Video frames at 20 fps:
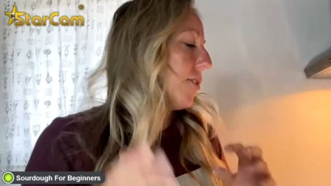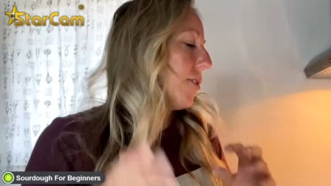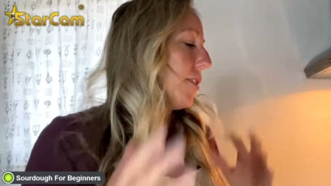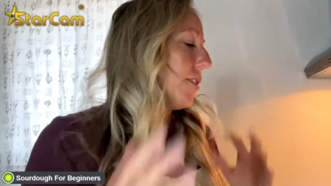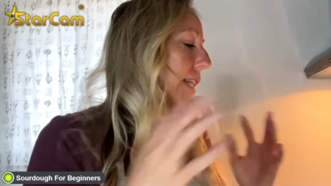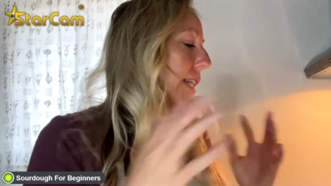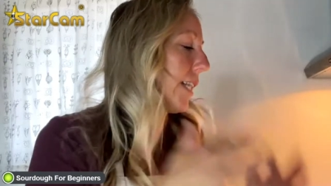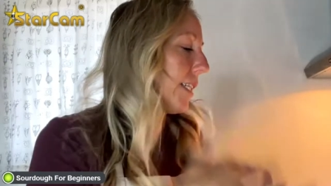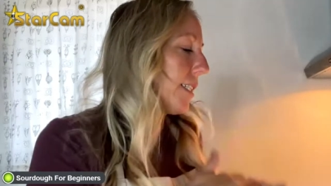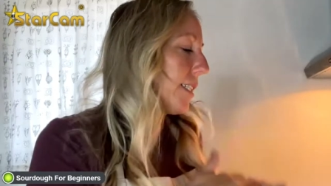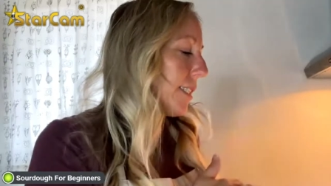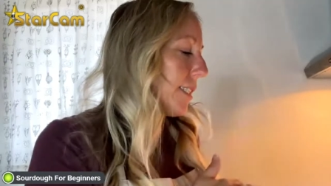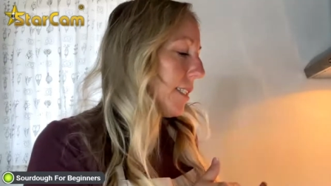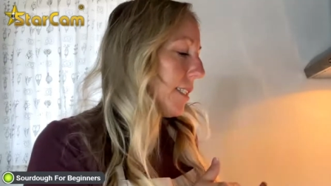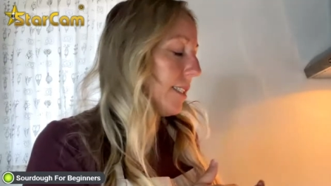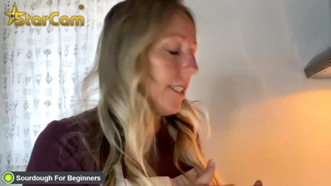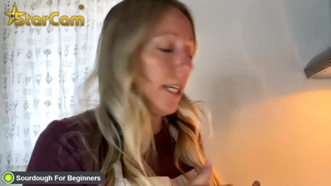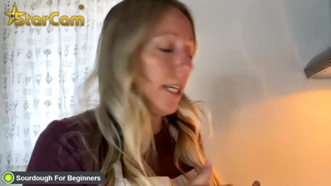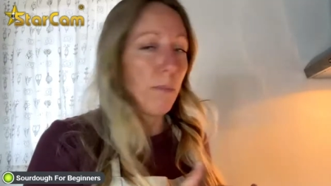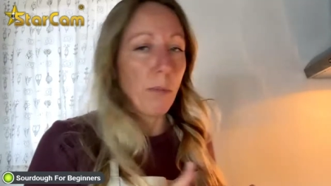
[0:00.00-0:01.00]
Your
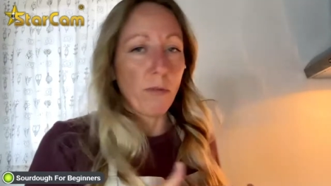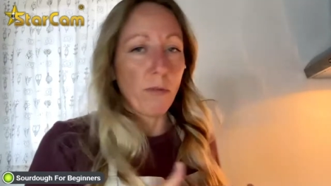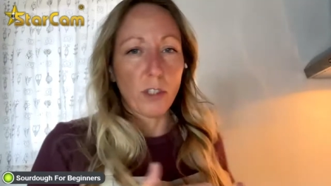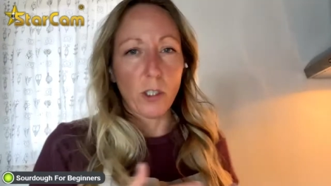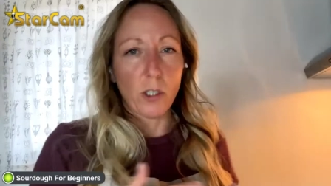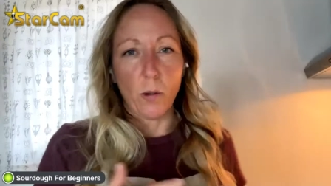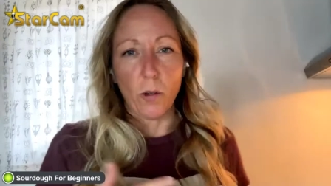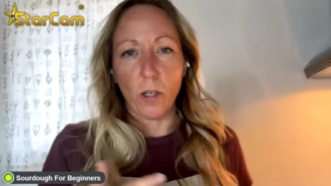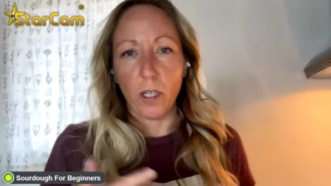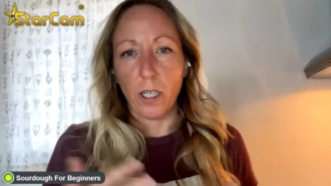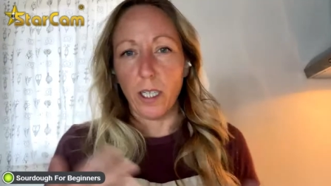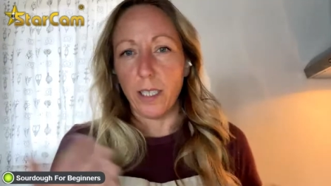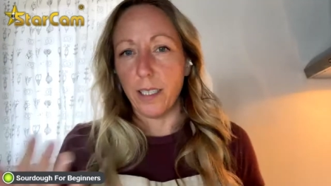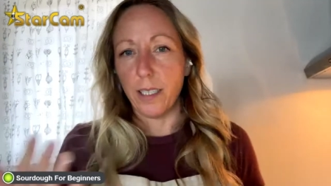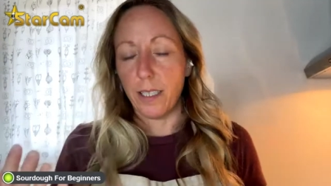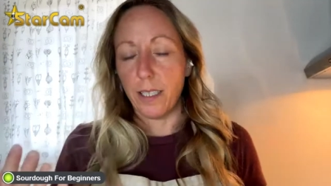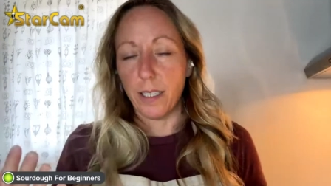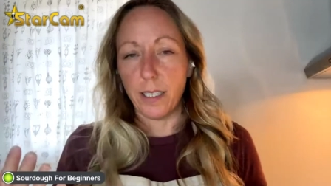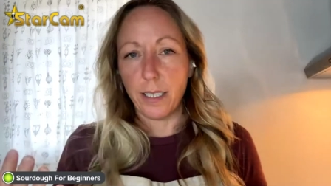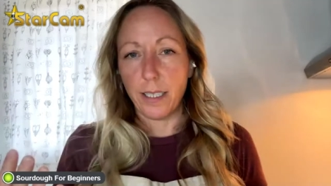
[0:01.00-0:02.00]
next type of score
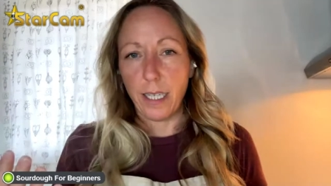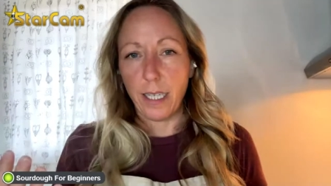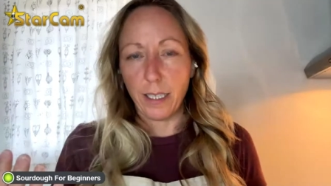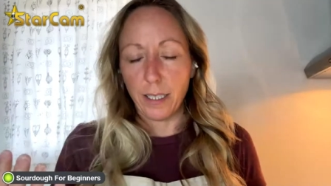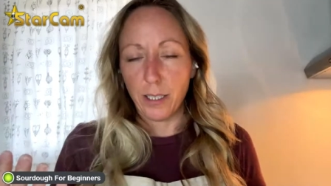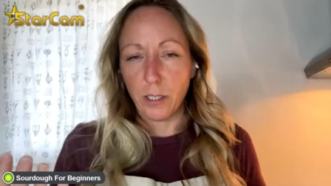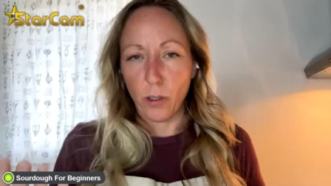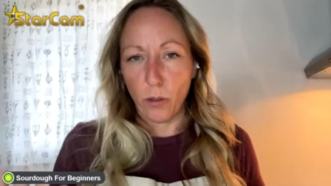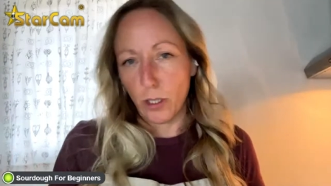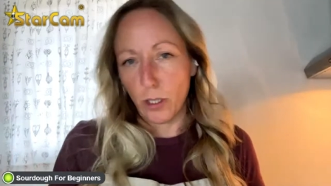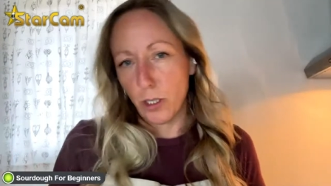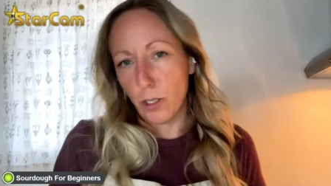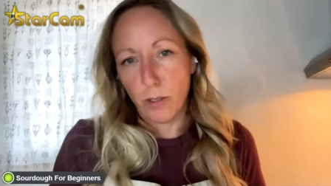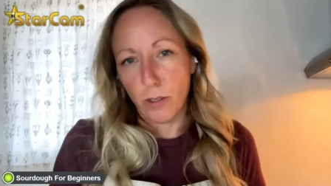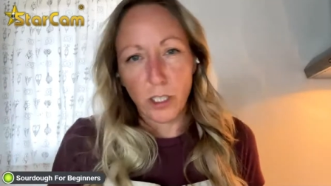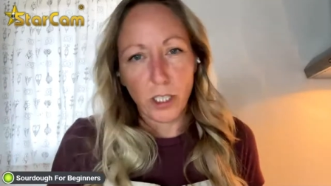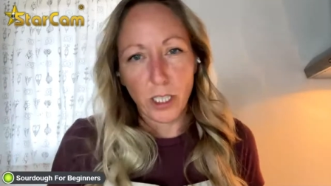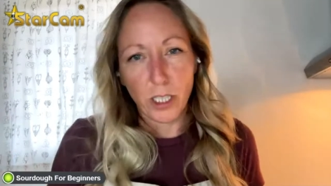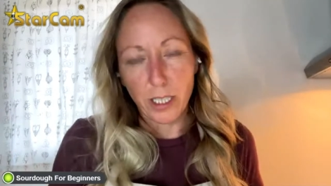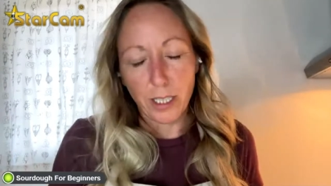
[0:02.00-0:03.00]
is an aesthetic score.
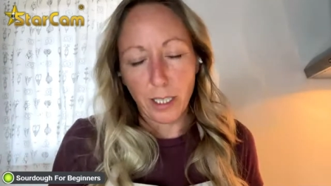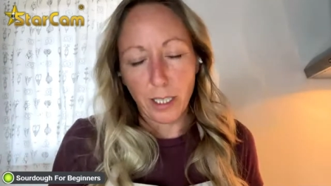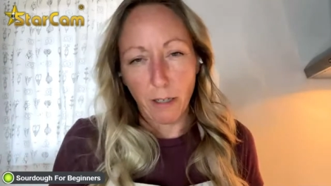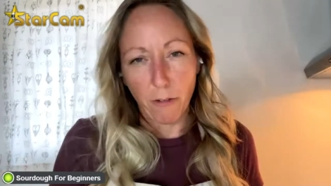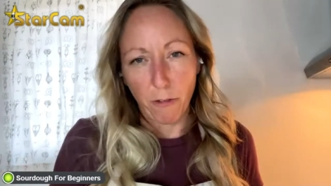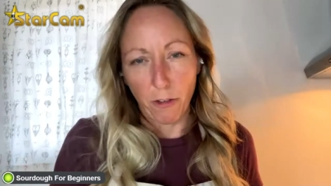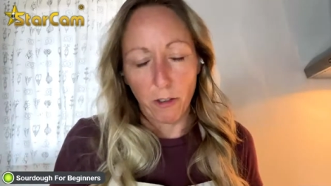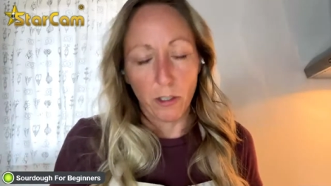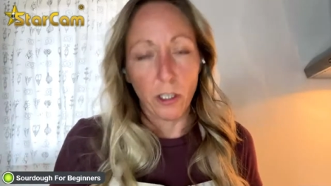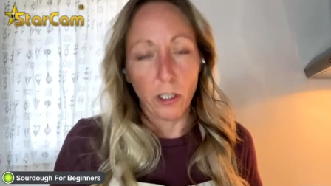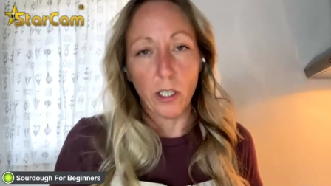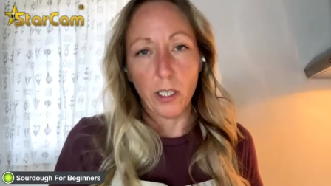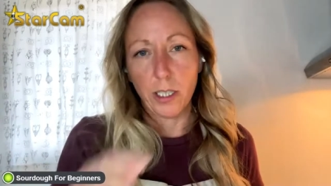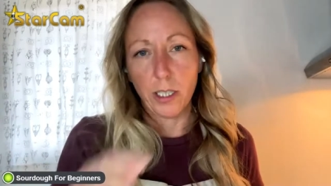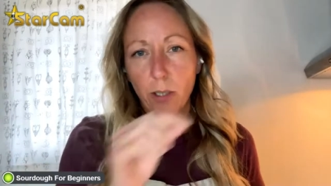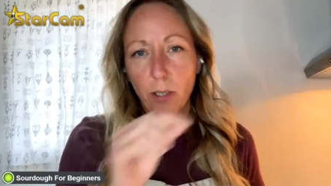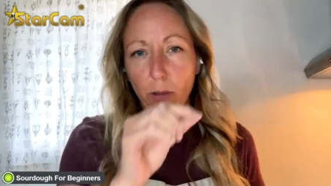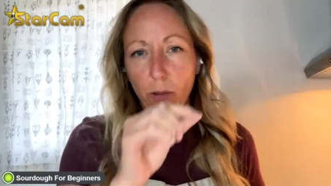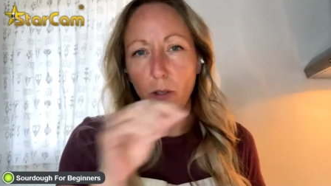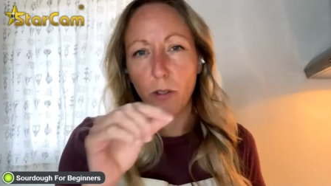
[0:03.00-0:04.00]
So it's just there for
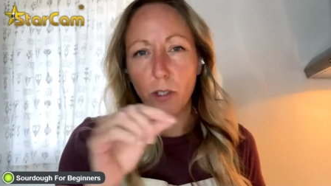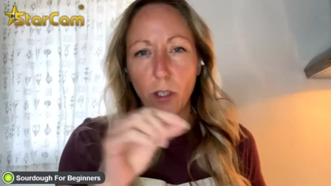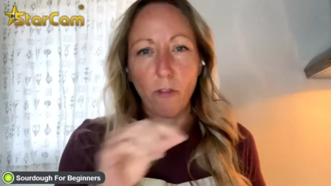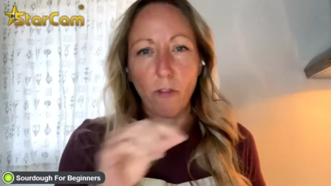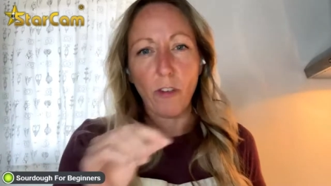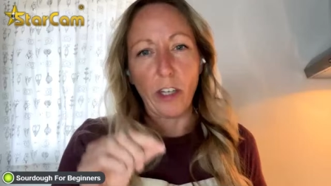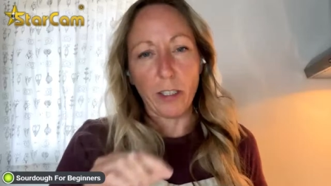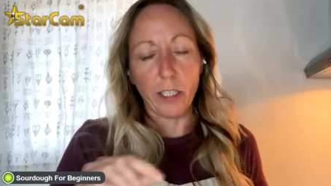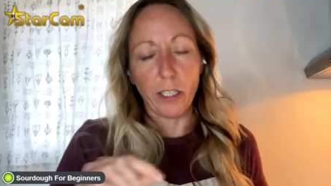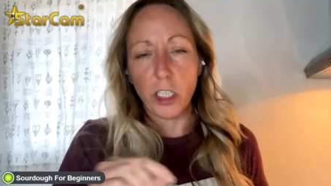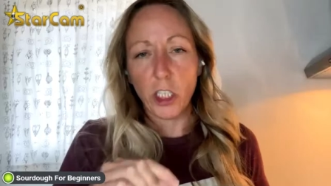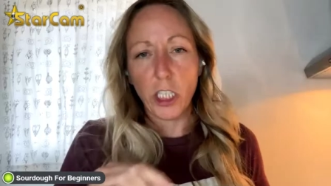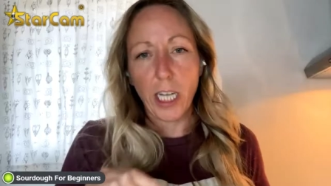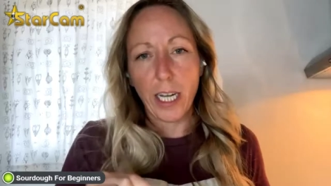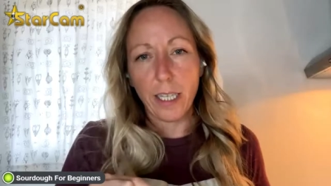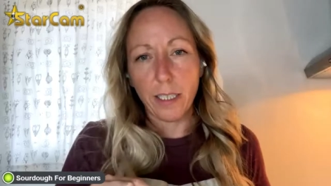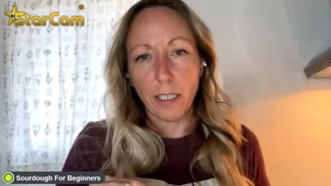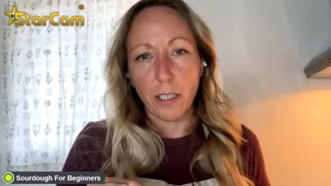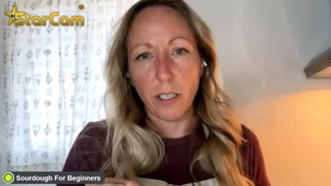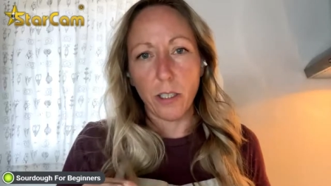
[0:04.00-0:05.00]
looks. So those are fairly
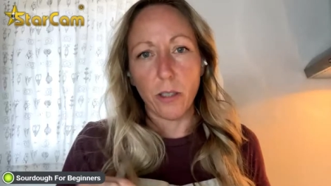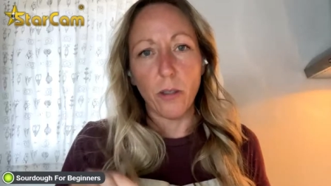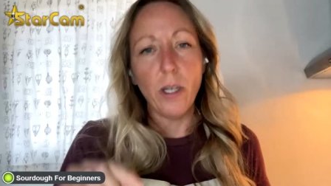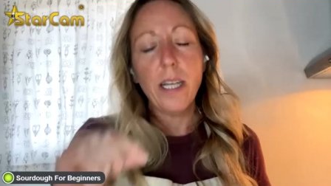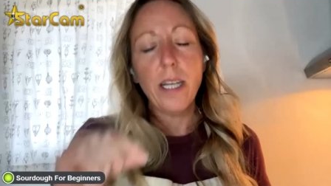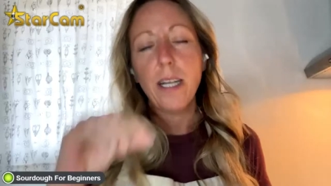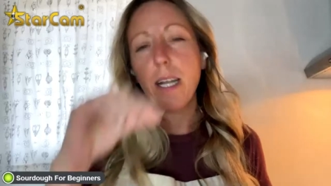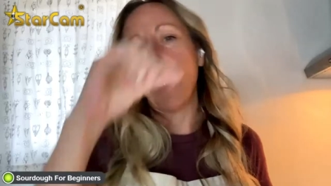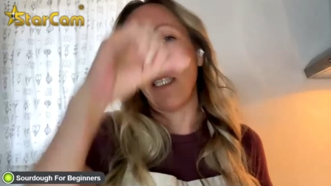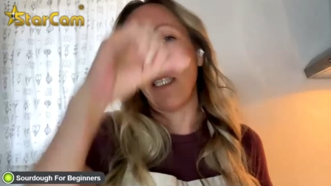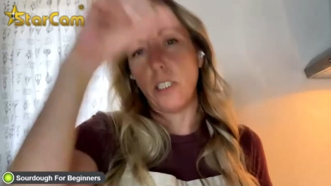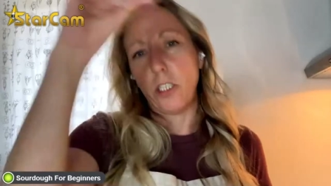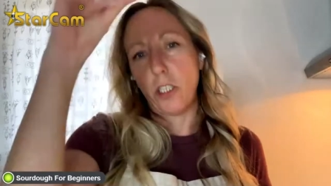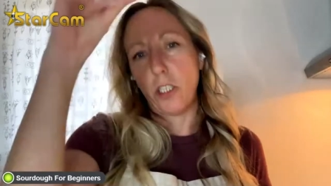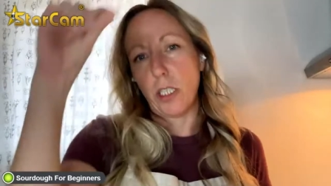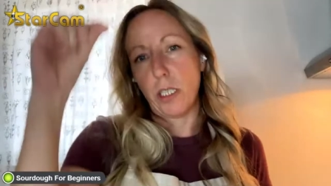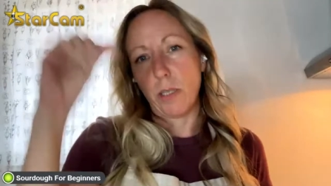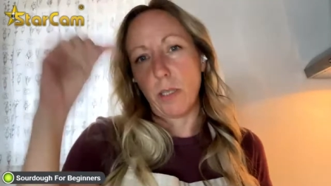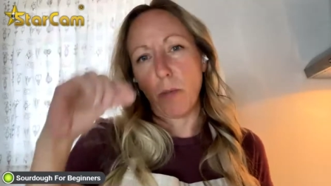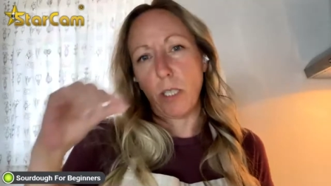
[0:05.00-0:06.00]
shallow and
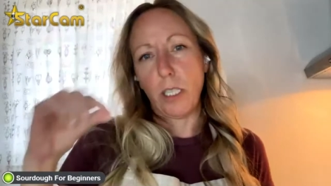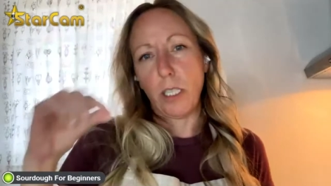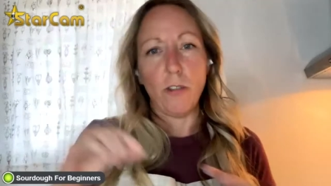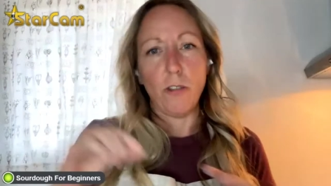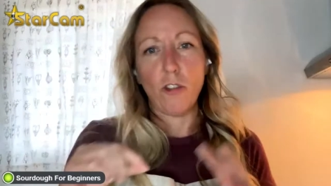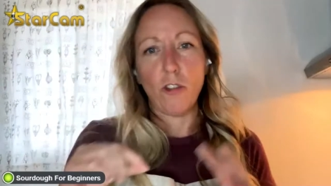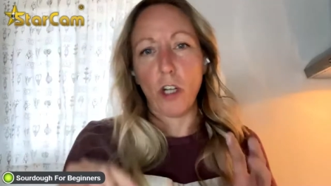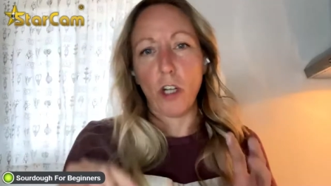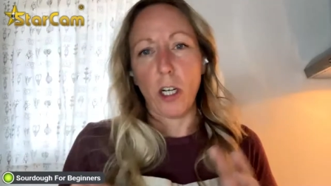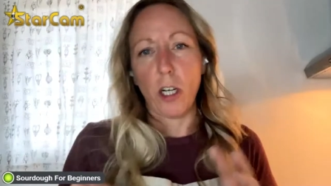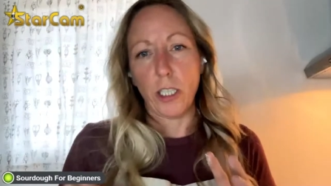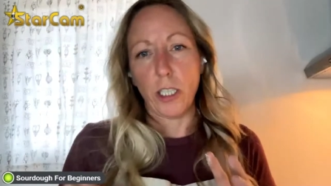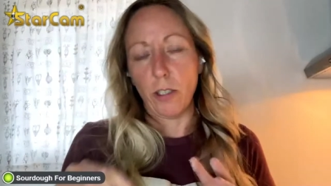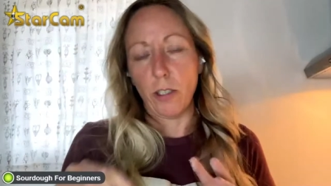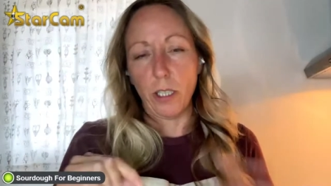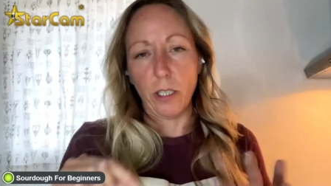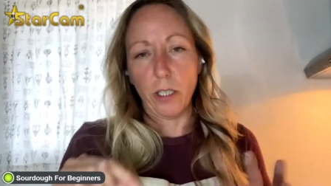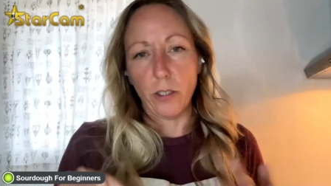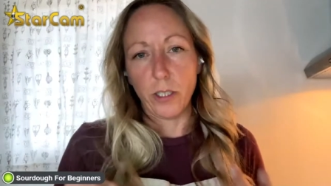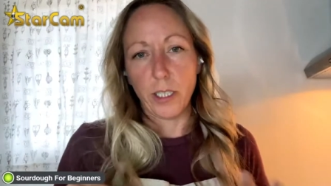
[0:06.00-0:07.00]
it's just where you draw
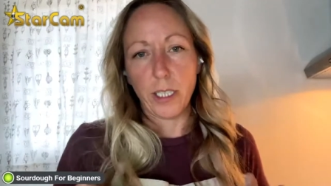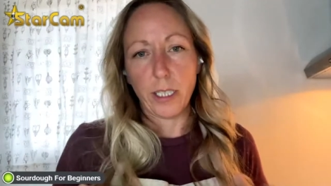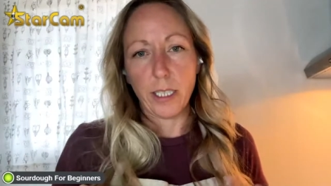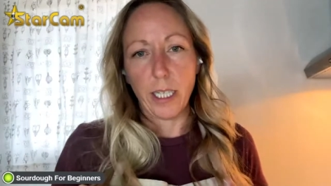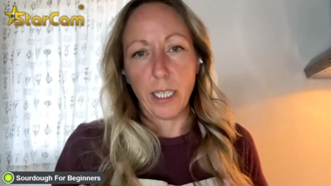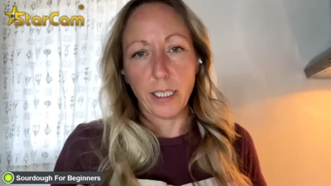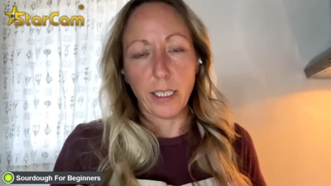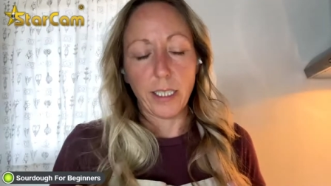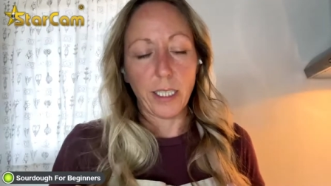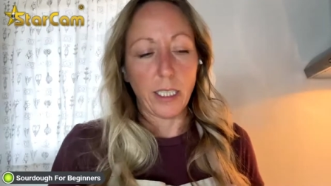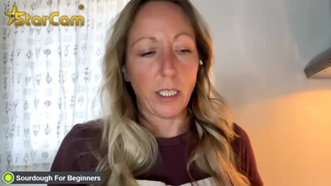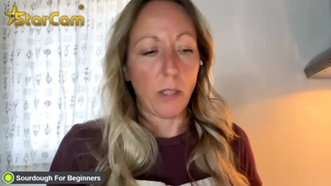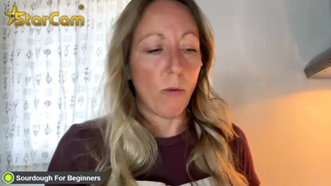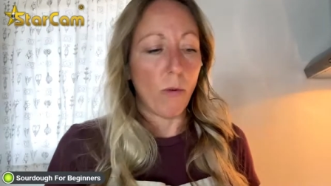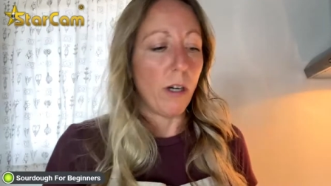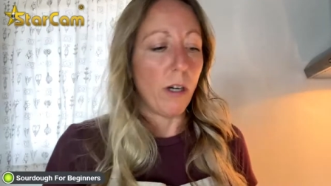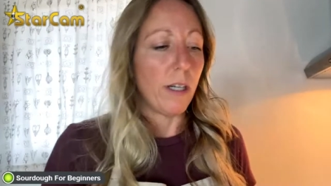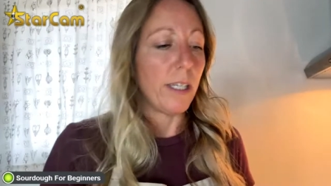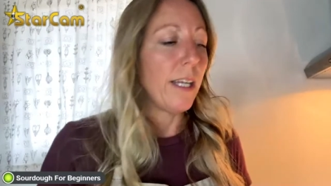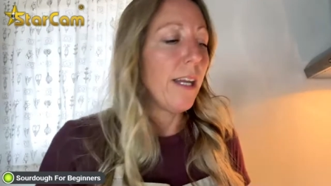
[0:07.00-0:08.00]
your little designs that
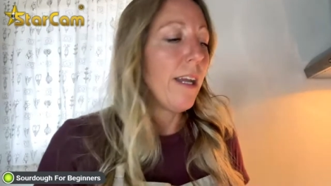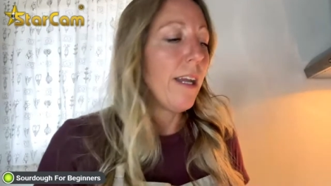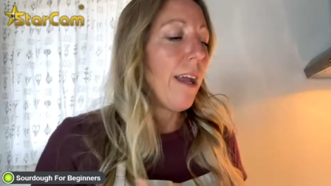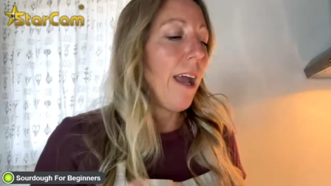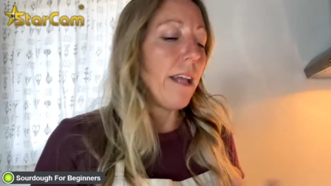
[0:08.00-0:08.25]
you want.